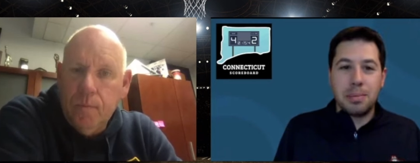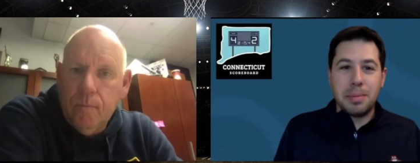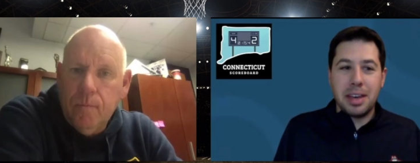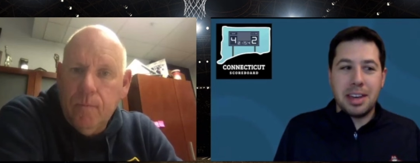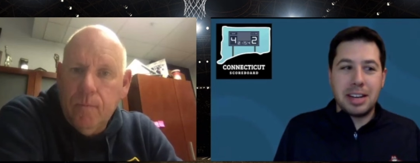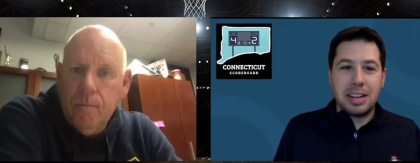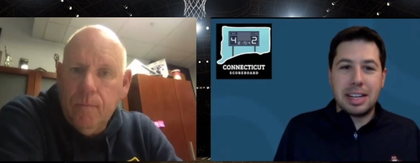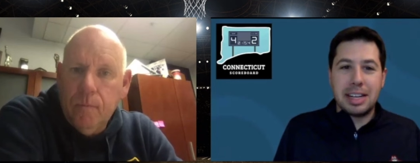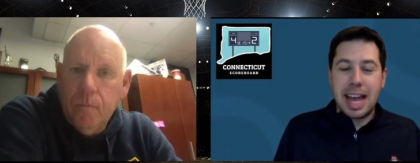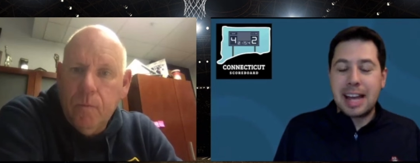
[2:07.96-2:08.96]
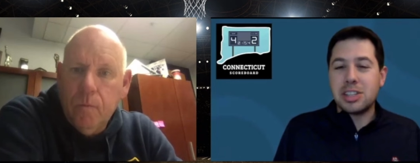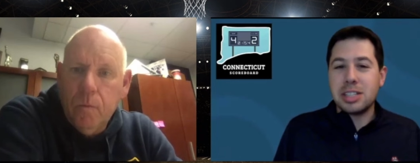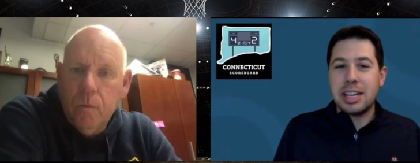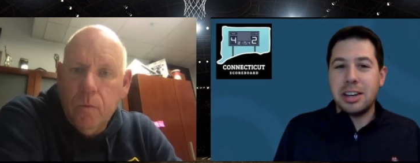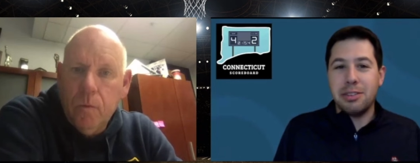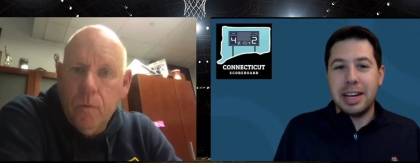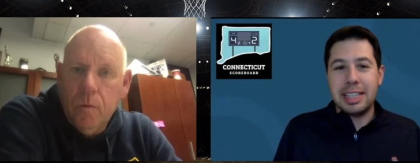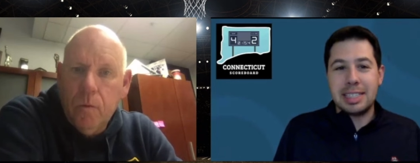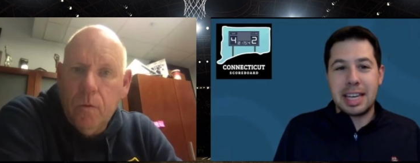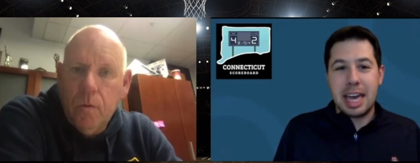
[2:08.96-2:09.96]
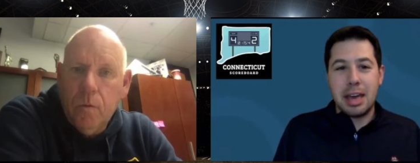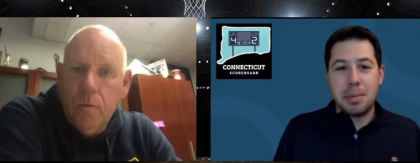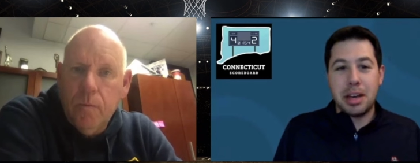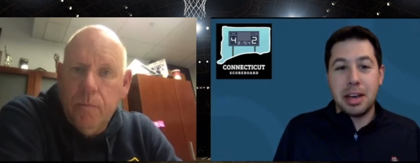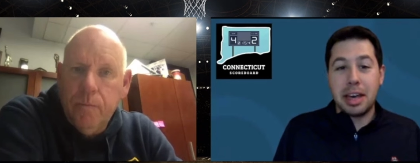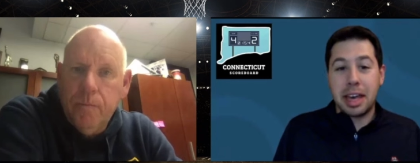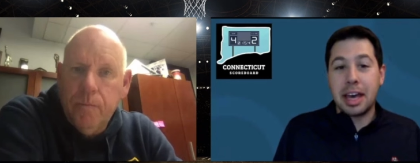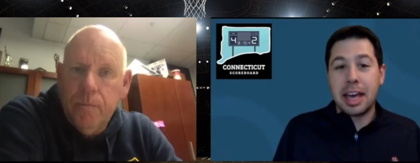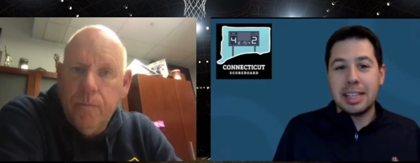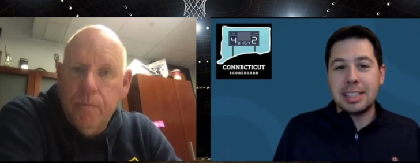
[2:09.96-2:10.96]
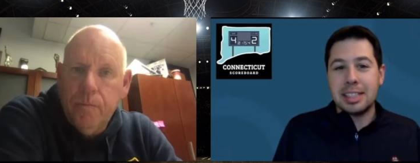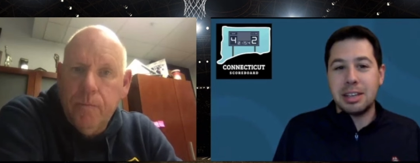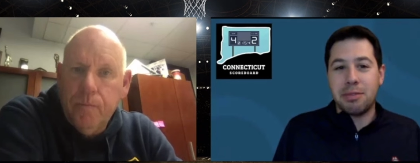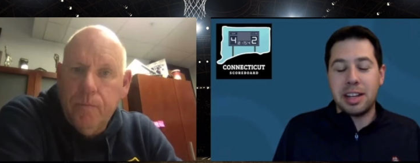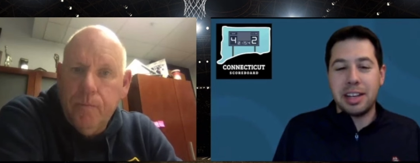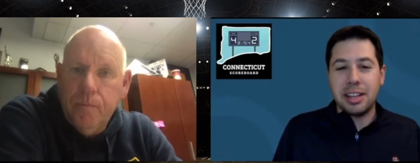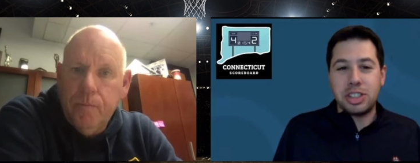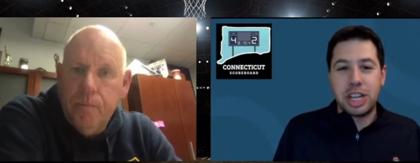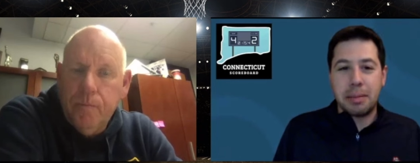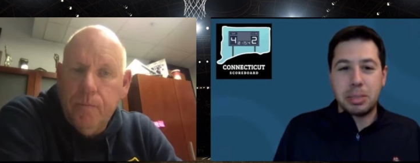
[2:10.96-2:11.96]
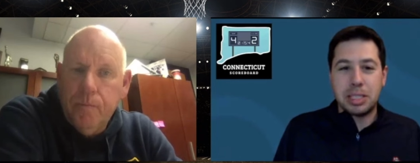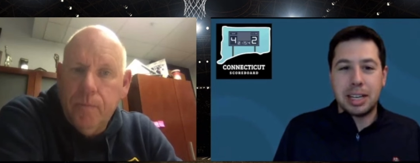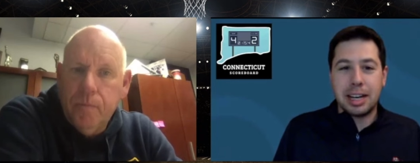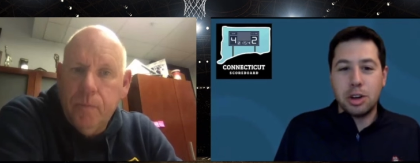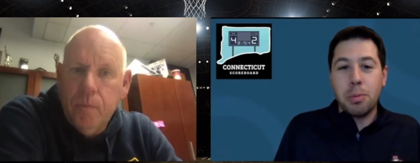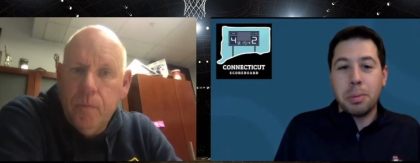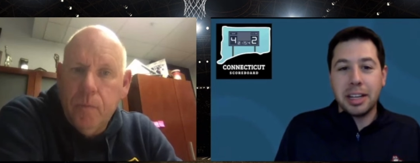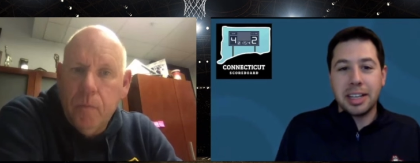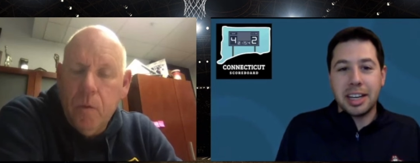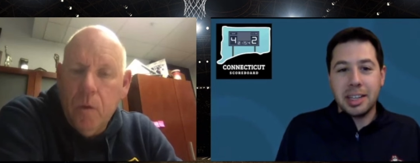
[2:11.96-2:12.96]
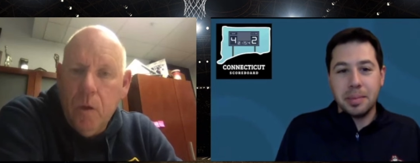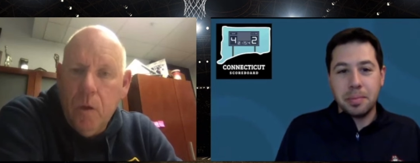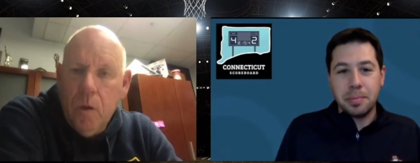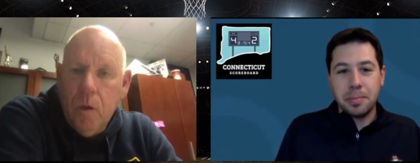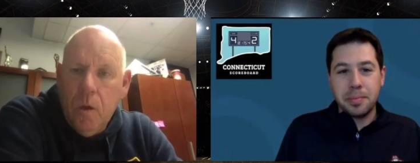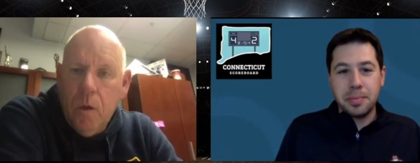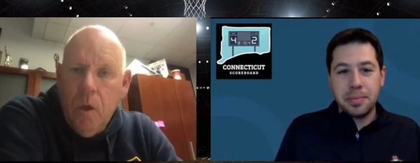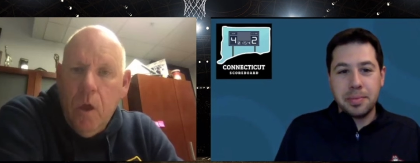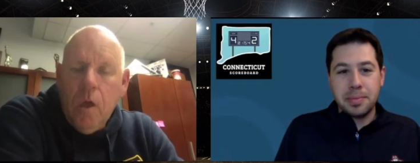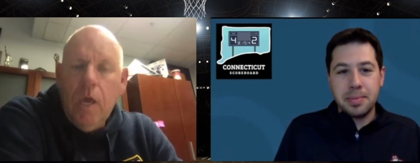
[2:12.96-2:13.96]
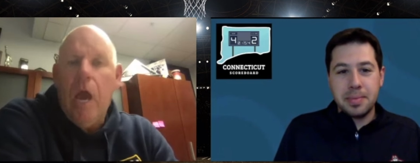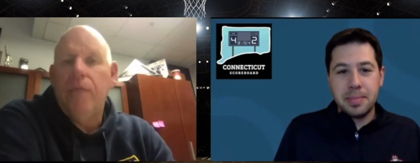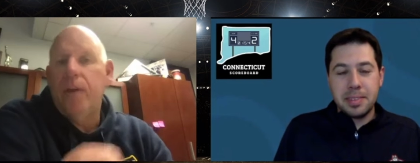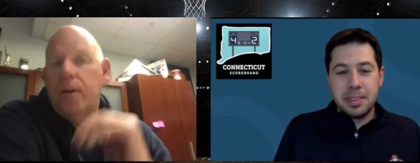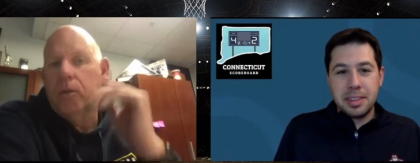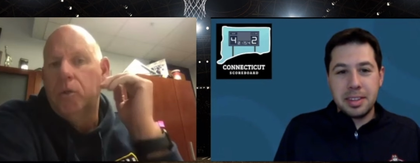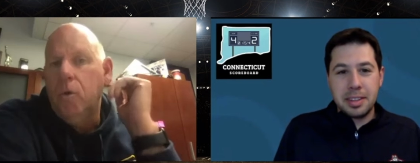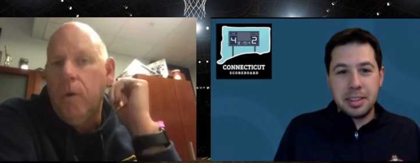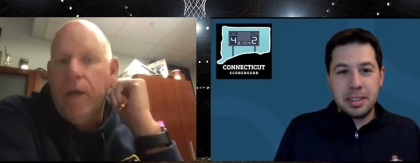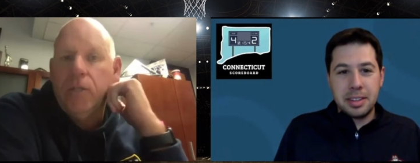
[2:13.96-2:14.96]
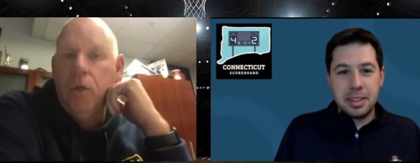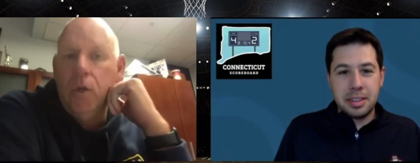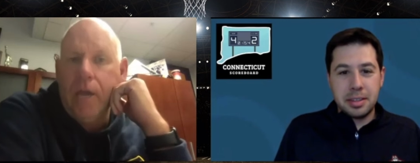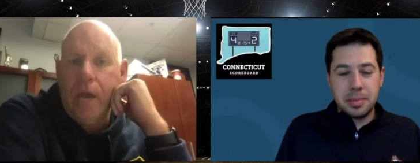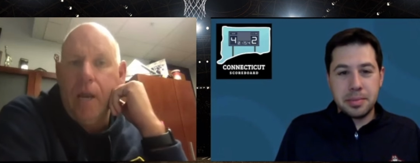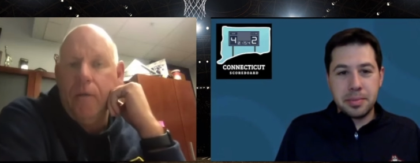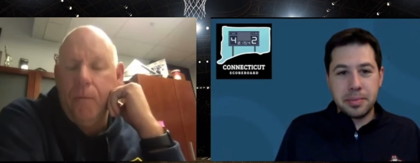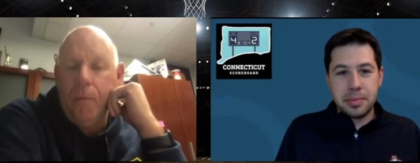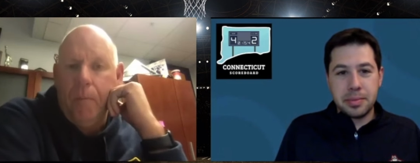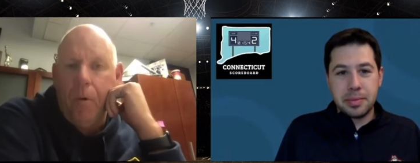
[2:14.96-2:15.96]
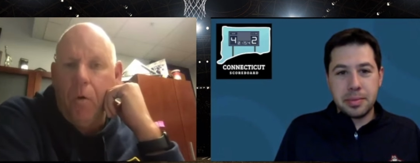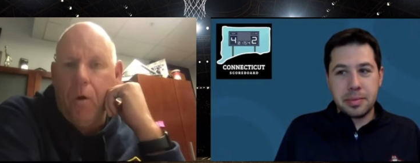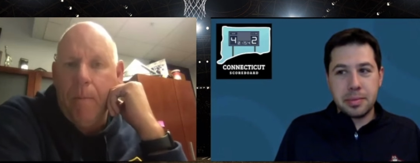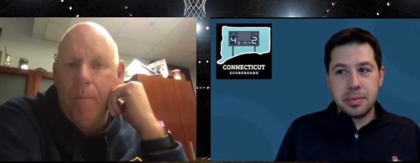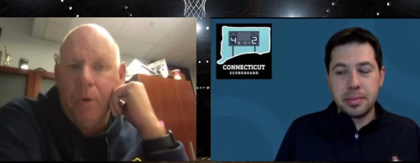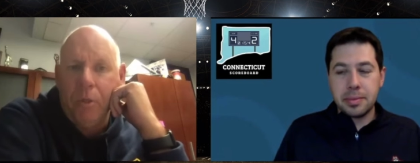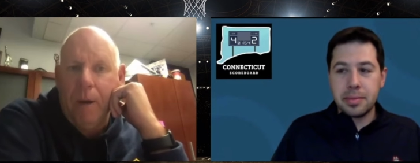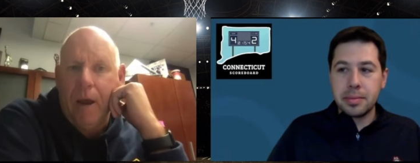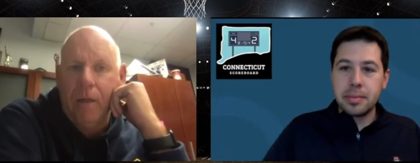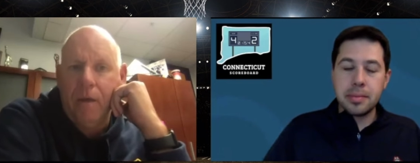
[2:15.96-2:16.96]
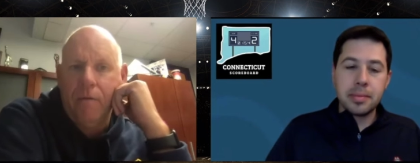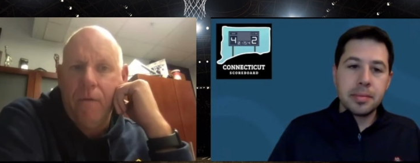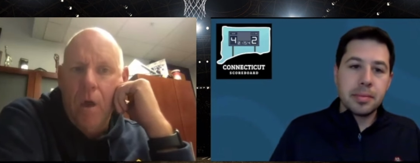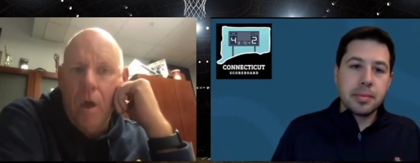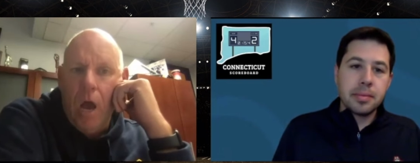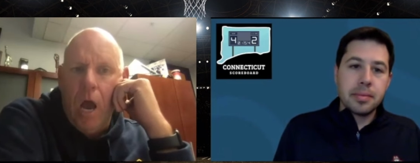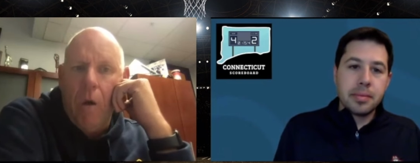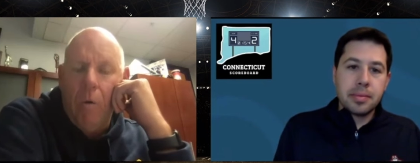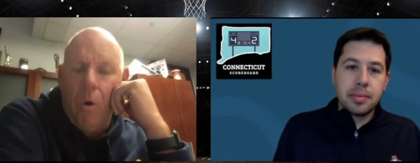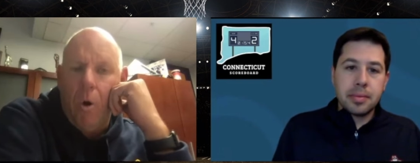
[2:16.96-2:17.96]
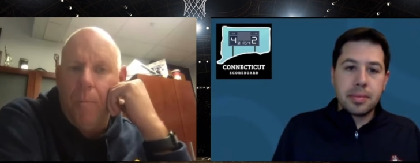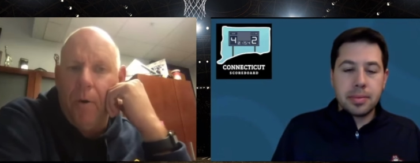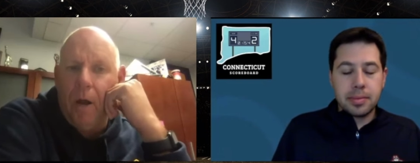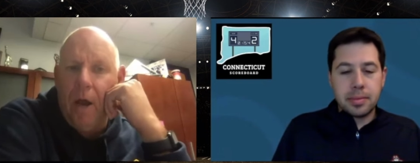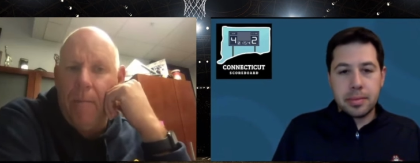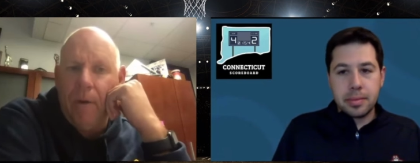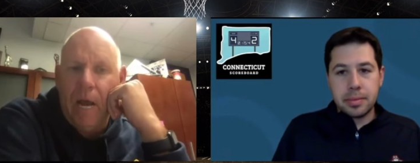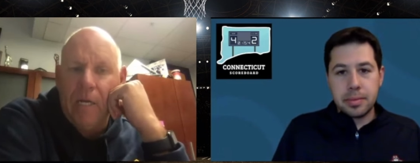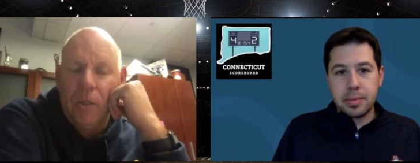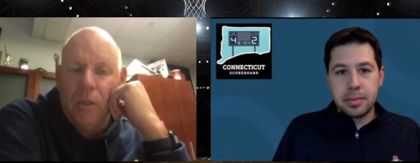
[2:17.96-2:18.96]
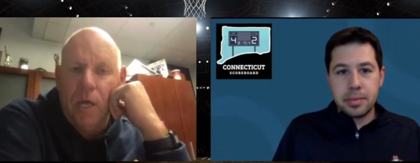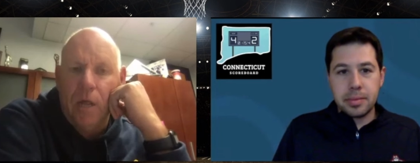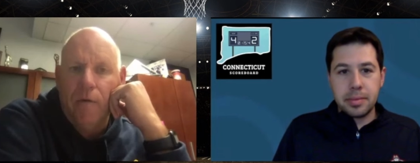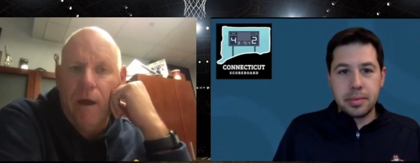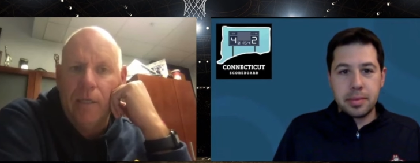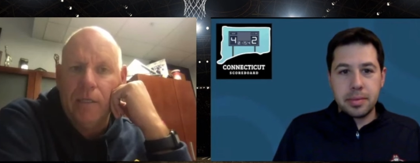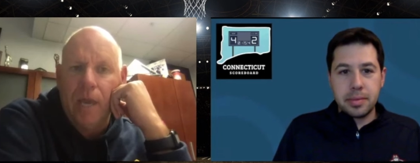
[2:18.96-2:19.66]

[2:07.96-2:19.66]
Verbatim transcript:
Speaker 1: going to be, you know, on a nationally televised game against the defending champs on opening night.
Speaker 2: Yeah, I think there's two ways. You look at it from a program perspective. Uh, we're opening up national televised